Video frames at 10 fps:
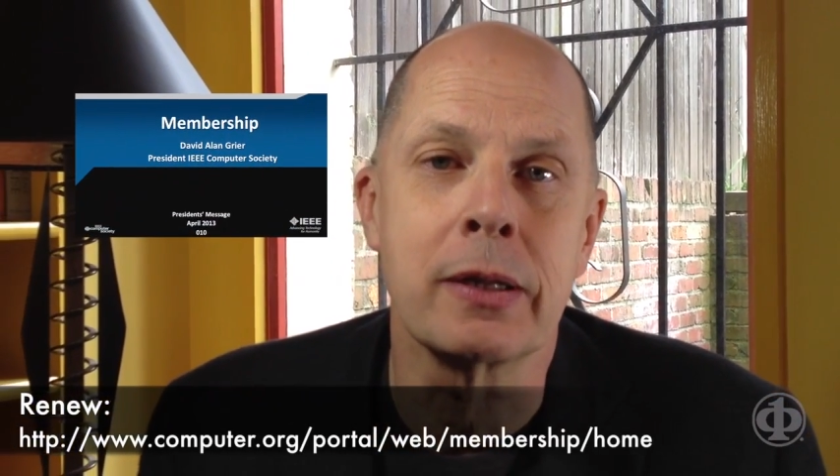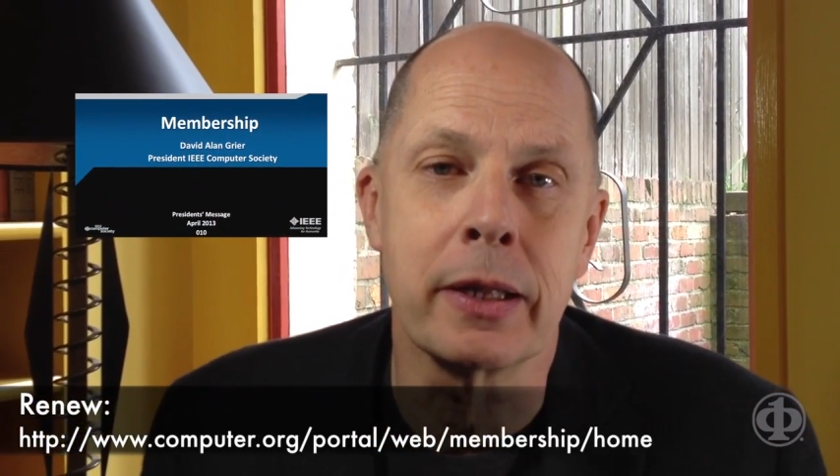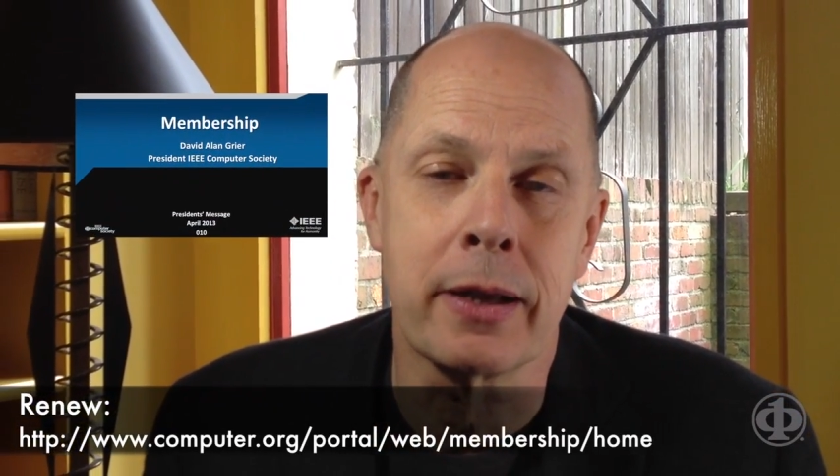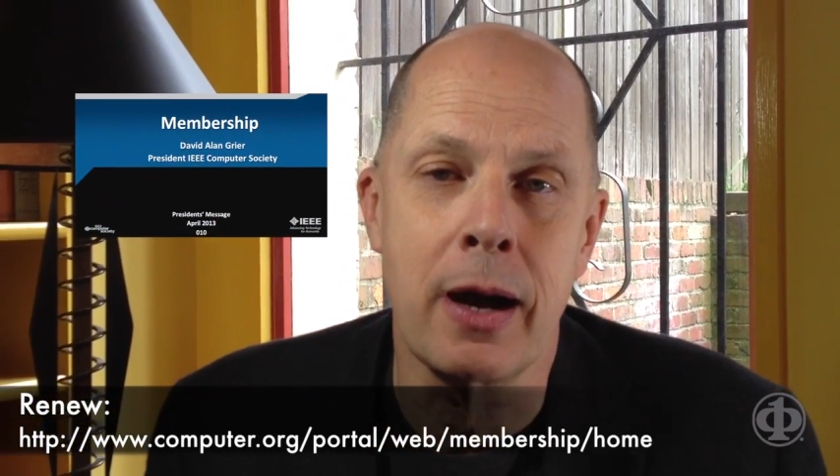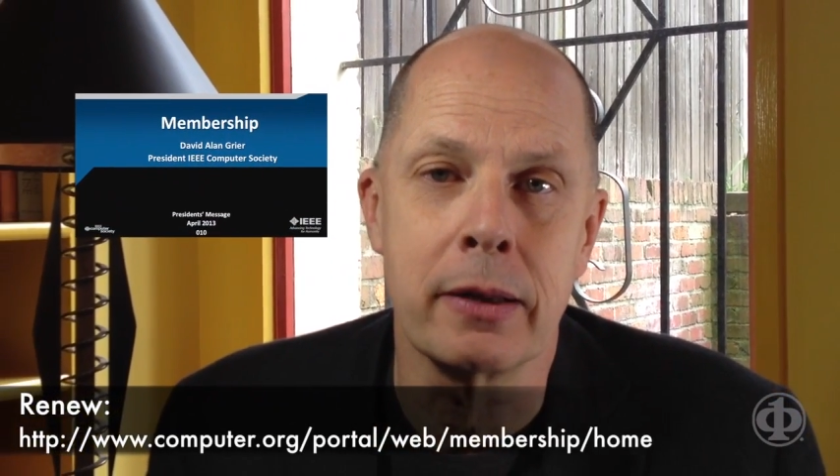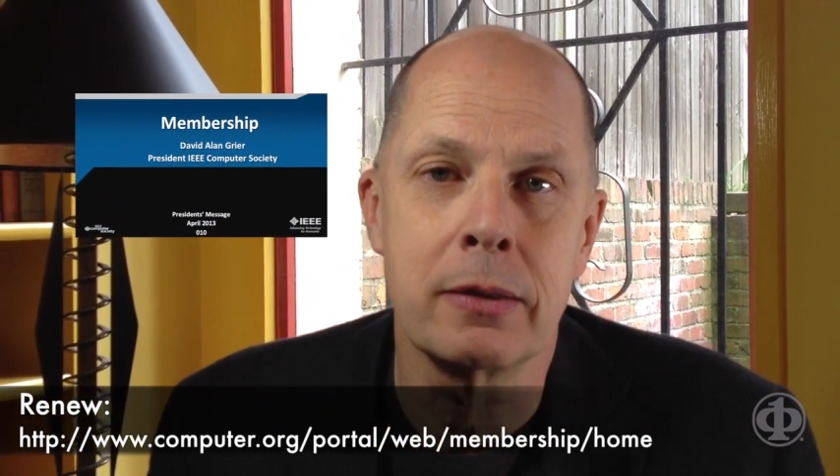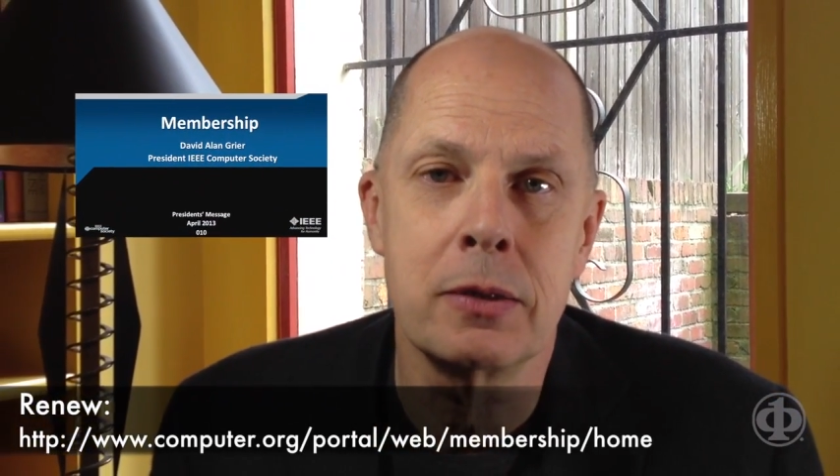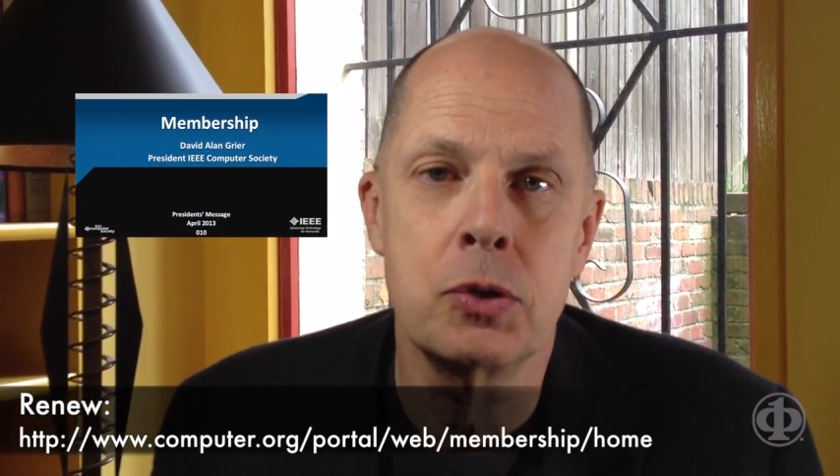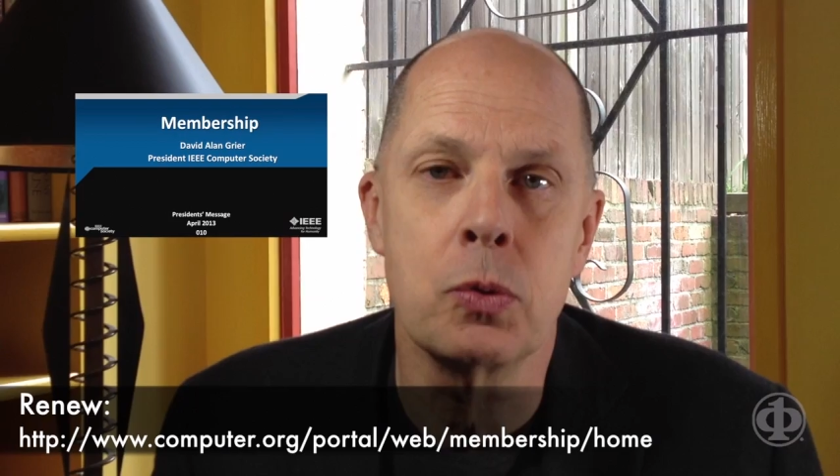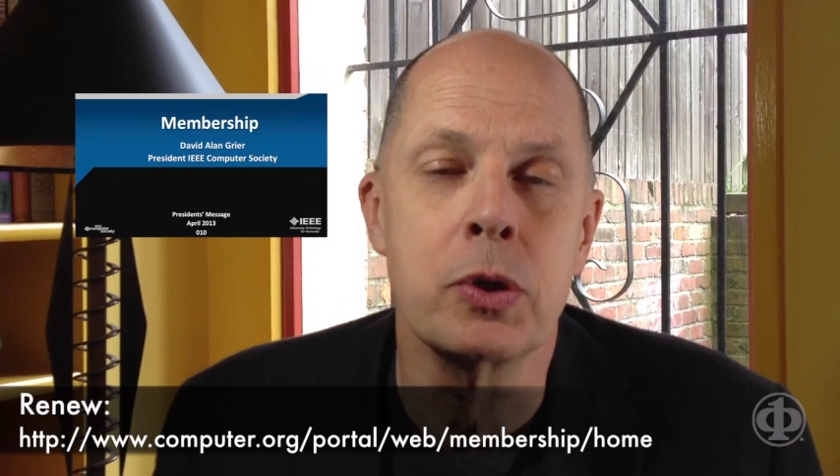click on
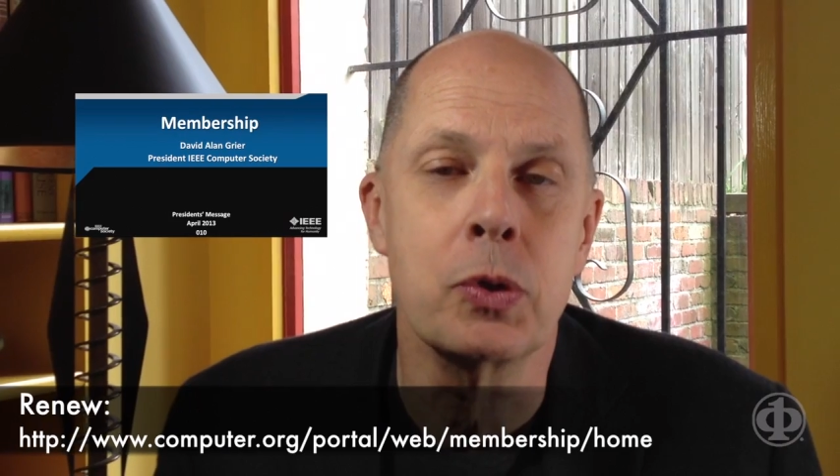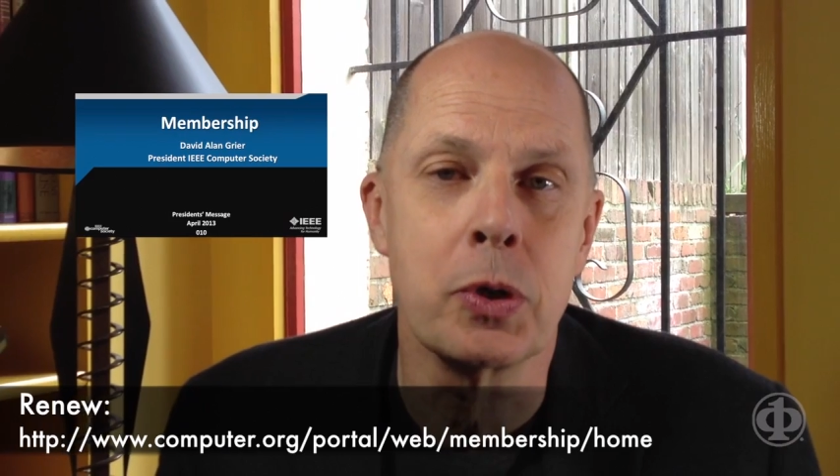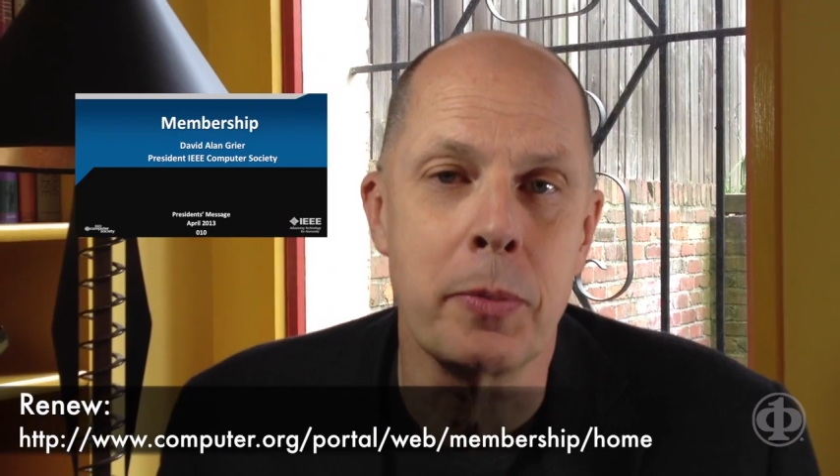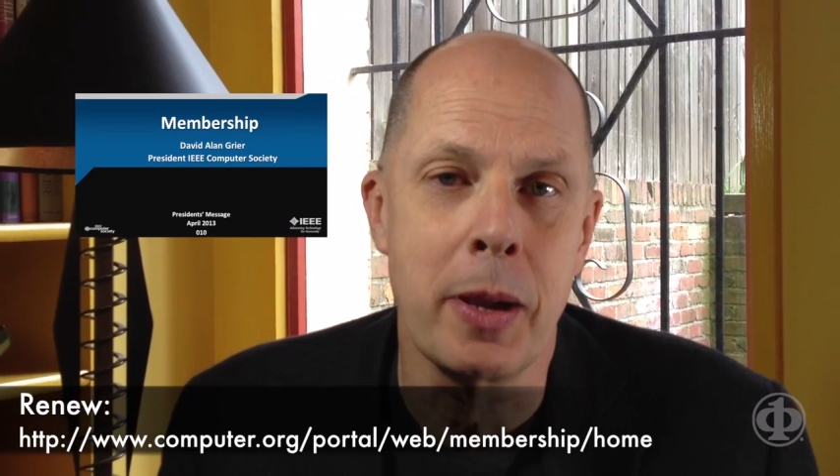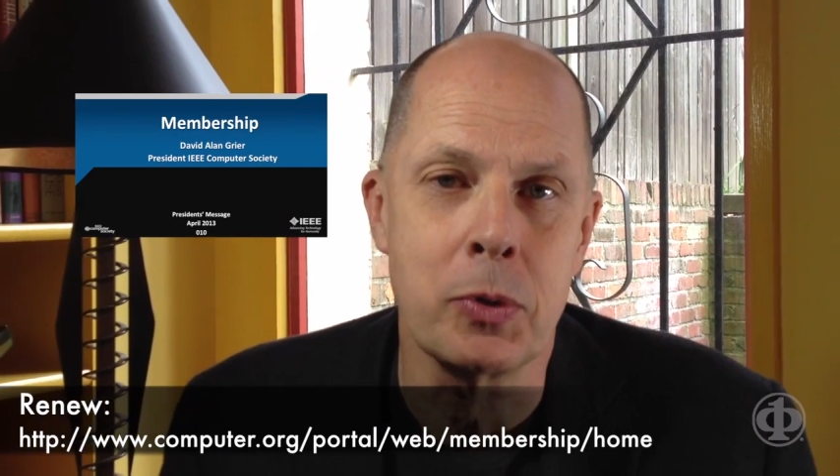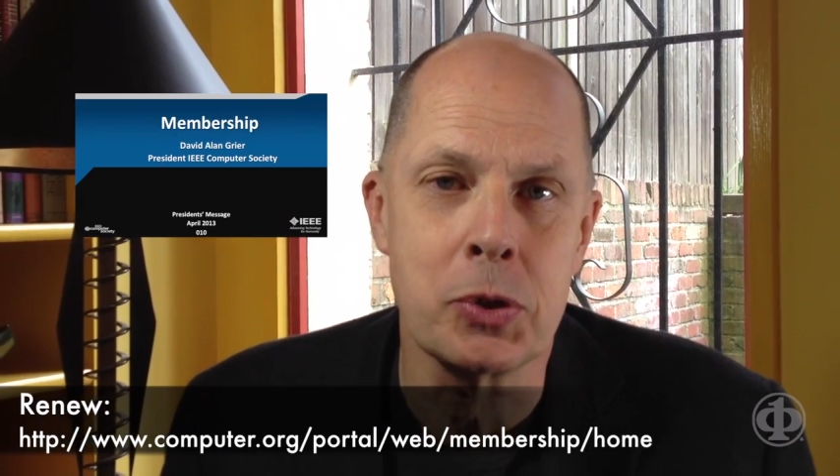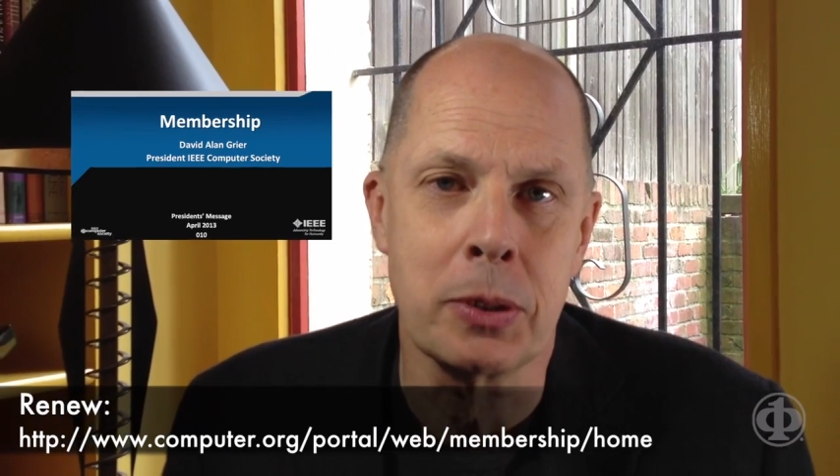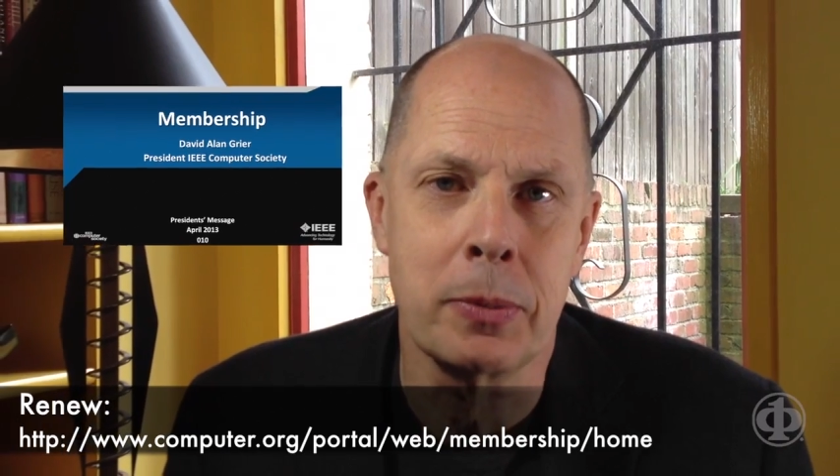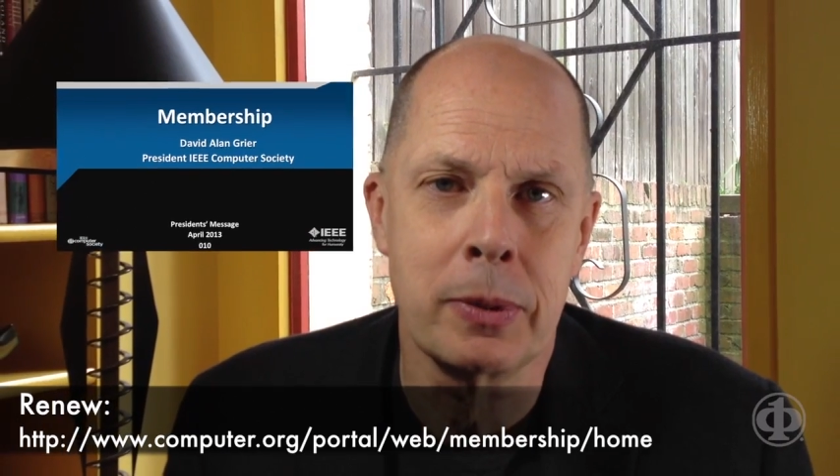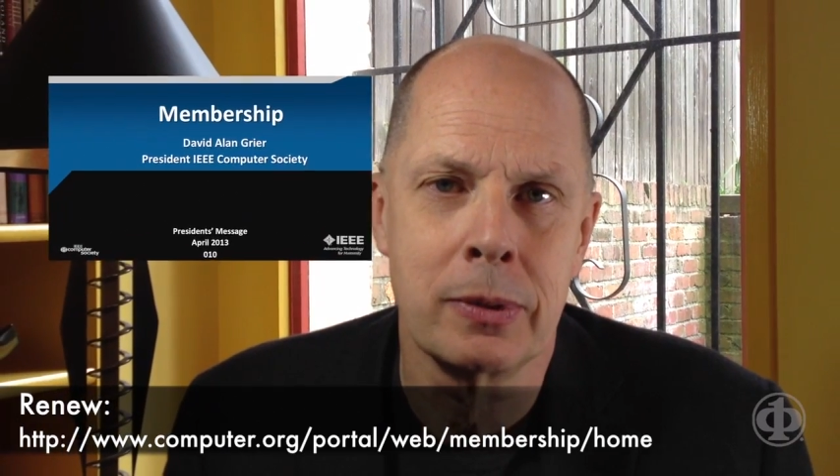to renew your membership.